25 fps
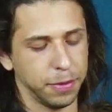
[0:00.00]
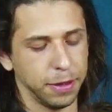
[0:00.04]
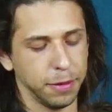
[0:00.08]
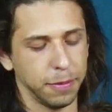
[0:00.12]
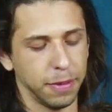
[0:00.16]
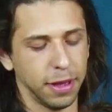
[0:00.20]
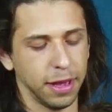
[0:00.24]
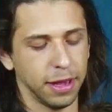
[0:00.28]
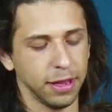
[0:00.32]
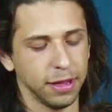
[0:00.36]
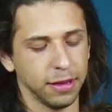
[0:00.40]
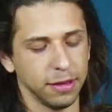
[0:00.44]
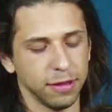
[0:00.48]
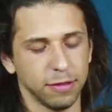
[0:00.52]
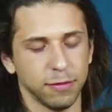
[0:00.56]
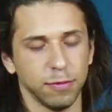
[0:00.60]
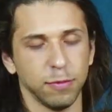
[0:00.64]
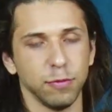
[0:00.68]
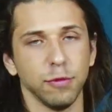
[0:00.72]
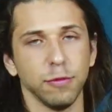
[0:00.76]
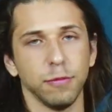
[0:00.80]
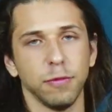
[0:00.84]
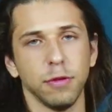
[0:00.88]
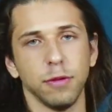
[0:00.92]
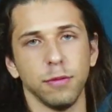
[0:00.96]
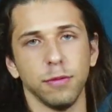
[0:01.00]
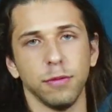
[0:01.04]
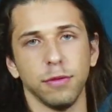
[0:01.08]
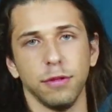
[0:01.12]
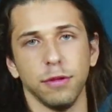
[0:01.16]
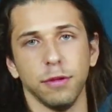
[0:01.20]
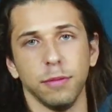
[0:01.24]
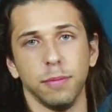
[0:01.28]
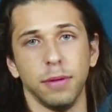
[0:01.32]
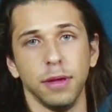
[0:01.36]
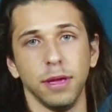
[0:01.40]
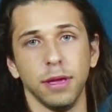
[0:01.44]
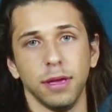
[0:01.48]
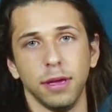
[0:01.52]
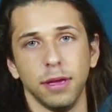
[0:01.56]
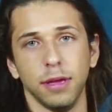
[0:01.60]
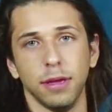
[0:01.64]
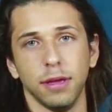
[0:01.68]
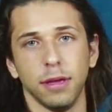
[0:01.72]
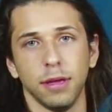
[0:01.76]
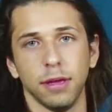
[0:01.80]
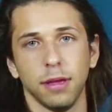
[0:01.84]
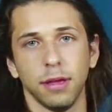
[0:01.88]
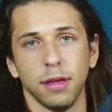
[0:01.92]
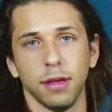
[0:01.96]
be making this movement with your
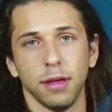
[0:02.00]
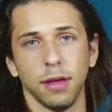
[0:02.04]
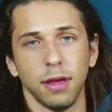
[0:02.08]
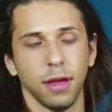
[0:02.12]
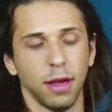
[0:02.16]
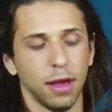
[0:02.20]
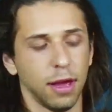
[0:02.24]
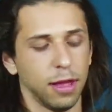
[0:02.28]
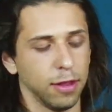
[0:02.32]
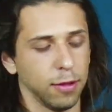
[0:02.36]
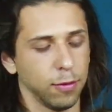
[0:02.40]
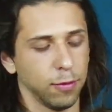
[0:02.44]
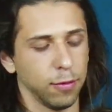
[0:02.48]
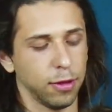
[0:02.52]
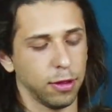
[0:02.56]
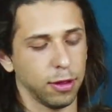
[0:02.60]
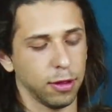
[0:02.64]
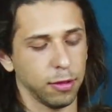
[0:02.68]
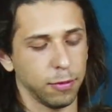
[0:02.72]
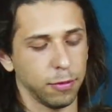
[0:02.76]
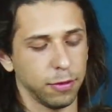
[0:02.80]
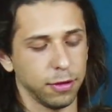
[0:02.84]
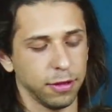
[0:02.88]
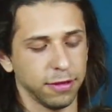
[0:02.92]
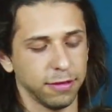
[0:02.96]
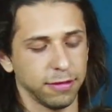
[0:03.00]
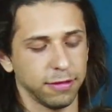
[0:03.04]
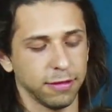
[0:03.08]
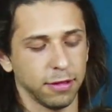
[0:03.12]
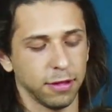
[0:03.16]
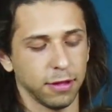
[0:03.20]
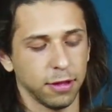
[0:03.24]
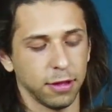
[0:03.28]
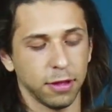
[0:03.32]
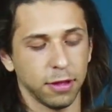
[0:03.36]
pinky. And the rhythm is